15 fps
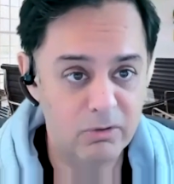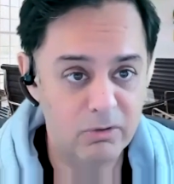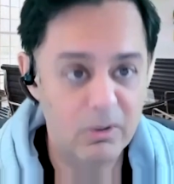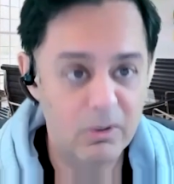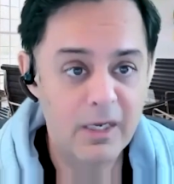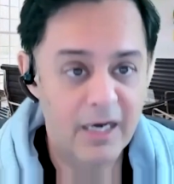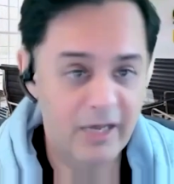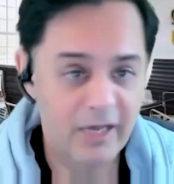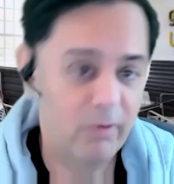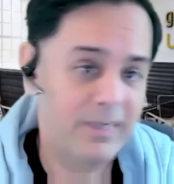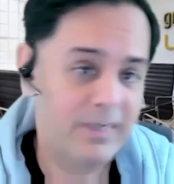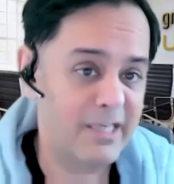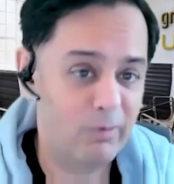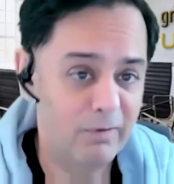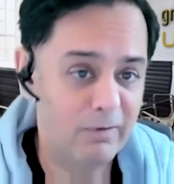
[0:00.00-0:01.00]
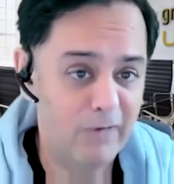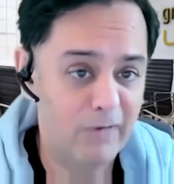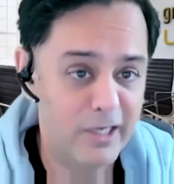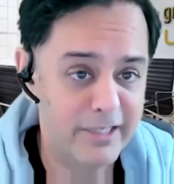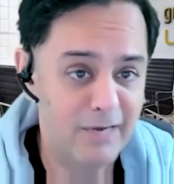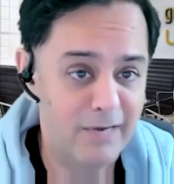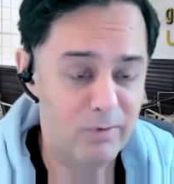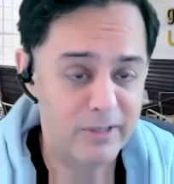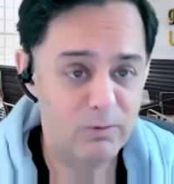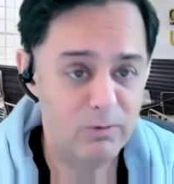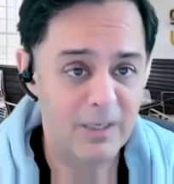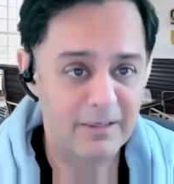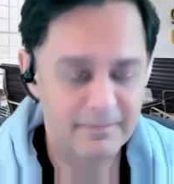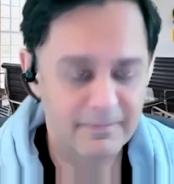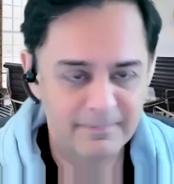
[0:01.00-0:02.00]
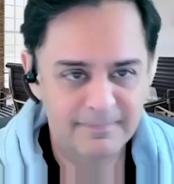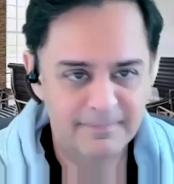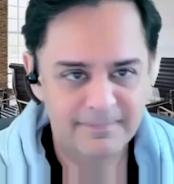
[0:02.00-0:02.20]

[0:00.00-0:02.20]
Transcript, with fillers: to otherwise i would have lost that one as well